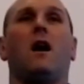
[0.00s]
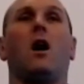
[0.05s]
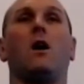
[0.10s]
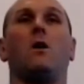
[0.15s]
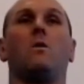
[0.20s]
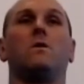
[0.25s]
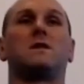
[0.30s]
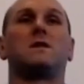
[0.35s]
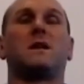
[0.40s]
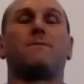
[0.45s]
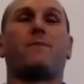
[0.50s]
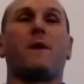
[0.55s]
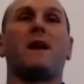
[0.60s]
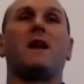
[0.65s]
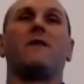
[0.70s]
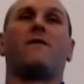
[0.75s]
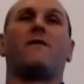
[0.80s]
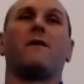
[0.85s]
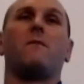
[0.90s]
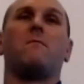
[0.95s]
I was a bit
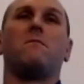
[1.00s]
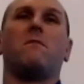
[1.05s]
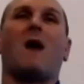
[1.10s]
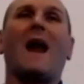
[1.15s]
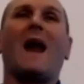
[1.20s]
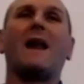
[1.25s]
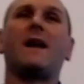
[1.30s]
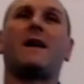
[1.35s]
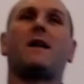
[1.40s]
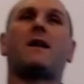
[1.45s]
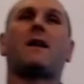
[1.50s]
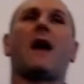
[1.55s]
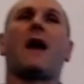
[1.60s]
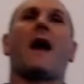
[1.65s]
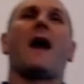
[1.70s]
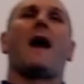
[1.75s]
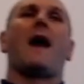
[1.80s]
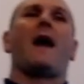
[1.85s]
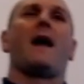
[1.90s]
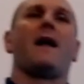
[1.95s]
of manic
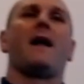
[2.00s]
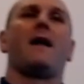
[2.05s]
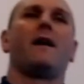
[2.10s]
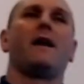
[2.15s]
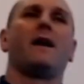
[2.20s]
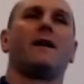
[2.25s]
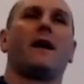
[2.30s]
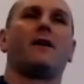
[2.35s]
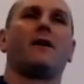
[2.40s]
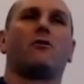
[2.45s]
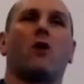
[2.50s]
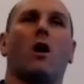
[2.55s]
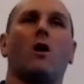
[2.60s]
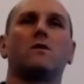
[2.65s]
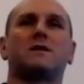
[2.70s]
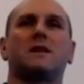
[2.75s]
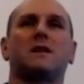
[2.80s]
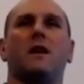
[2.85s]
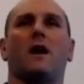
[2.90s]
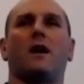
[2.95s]

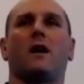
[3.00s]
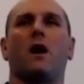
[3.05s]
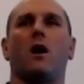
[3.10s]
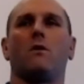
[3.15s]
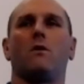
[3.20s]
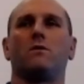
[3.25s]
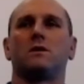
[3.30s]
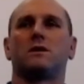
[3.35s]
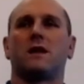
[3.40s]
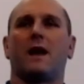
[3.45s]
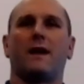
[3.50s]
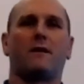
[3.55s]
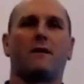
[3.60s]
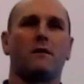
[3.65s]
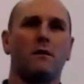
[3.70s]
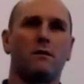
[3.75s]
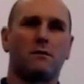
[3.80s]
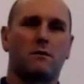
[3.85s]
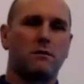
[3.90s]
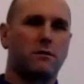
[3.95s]
engrossed, and like I was like
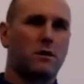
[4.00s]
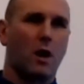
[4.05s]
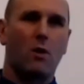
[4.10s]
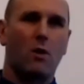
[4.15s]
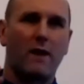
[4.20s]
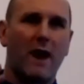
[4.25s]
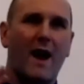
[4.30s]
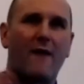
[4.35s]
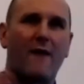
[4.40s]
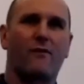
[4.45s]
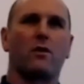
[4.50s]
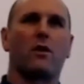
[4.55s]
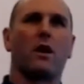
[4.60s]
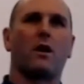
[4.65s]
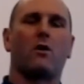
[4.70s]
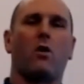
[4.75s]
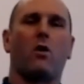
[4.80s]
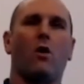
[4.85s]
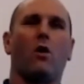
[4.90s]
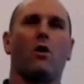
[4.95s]
doing everything I
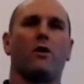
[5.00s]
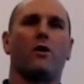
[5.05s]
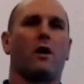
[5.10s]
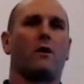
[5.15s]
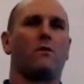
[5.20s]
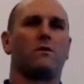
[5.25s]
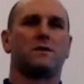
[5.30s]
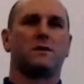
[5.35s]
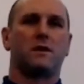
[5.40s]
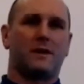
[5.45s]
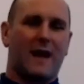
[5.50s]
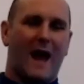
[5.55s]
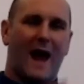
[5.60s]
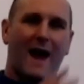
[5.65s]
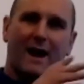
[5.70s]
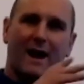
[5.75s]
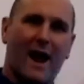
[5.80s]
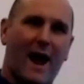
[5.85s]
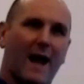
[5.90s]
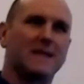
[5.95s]
could. I was
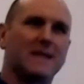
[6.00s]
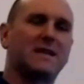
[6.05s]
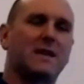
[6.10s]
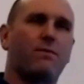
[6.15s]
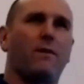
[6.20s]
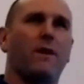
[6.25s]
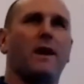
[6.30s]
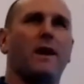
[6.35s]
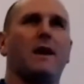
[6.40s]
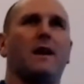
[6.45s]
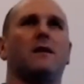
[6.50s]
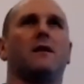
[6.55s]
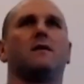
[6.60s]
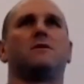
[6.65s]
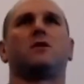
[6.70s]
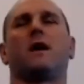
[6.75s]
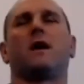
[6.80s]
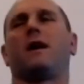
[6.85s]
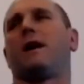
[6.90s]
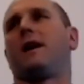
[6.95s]
getting lads to be in
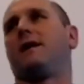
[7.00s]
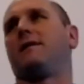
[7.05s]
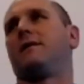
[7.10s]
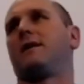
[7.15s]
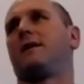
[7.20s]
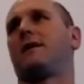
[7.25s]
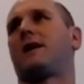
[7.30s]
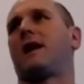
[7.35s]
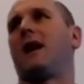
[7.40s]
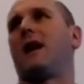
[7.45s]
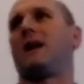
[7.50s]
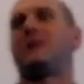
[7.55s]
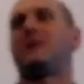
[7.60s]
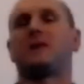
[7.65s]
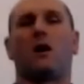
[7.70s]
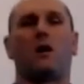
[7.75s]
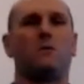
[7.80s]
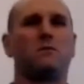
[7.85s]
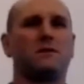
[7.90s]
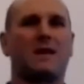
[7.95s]
the gigs,
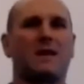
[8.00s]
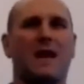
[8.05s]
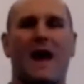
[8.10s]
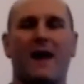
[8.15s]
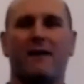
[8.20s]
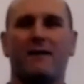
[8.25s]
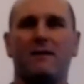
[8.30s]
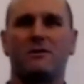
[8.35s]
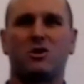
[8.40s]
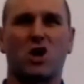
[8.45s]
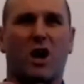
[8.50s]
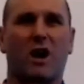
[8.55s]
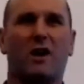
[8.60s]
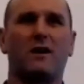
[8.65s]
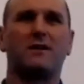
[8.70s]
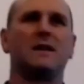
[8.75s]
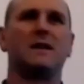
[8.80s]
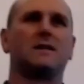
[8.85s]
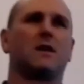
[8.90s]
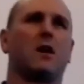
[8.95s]
I was getting
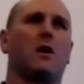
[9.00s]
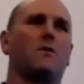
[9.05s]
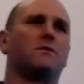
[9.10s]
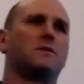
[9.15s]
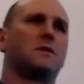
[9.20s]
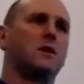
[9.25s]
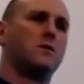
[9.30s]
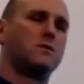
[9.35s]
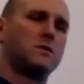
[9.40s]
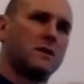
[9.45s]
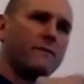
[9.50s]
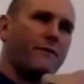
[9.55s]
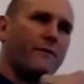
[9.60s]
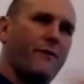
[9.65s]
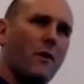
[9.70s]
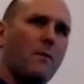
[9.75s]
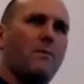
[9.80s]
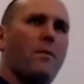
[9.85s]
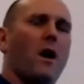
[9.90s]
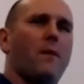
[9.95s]
jerseys, I was losing
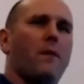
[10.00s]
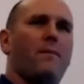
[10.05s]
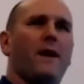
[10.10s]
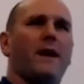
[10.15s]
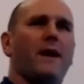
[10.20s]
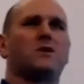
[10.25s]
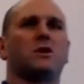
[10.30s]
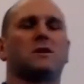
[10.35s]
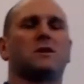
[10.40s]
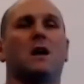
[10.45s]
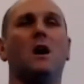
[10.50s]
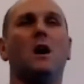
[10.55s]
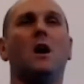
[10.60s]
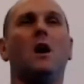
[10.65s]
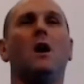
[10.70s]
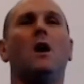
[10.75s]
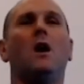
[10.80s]
football pitches.